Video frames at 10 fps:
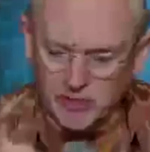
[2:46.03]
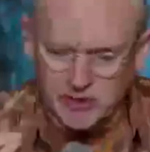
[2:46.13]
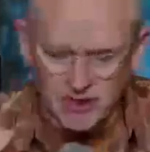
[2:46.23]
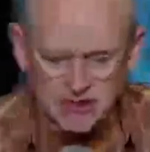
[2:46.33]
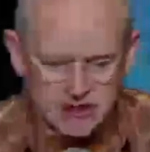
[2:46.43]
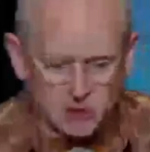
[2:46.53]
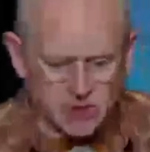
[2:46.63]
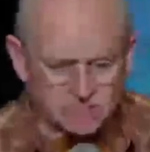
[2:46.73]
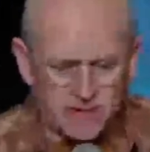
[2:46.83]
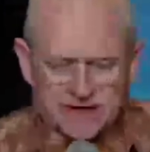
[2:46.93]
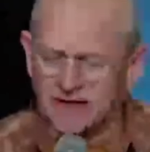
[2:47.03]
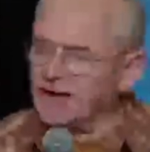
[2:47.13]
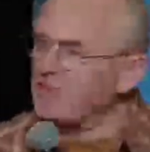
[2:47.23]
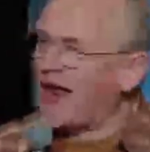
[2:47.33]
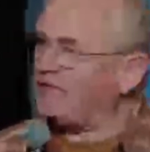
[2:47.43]
Jesus was speaking in
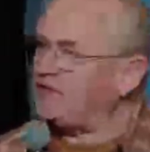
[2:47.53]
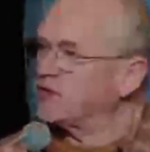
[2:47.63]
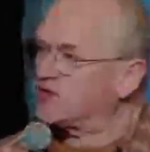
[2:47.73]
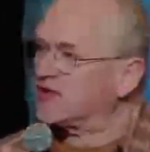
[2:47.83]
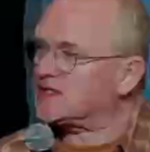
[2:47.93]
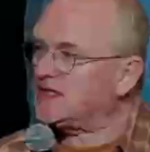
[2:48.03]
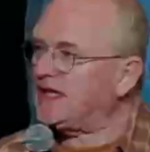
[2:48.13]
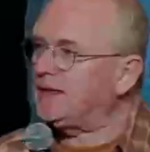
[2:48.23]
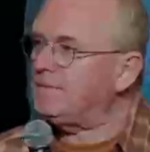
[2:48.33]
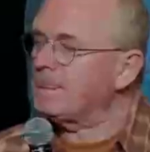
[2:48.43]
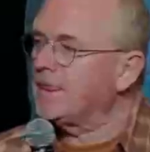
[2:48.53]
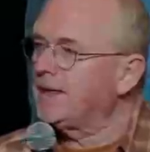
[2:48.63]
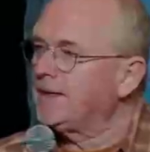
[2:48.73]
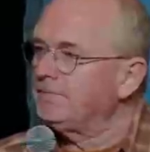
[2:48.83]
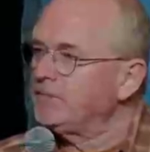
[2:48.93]
Matthew 16,
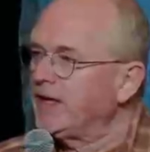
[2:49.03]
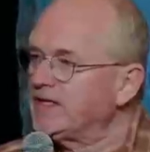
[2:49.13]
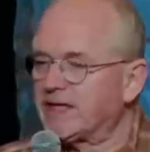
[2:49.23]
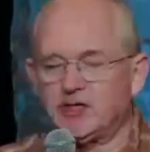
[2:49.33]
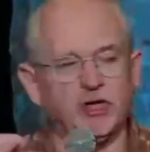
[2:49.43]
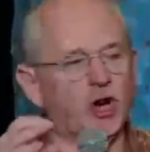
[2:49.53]
he said, You know,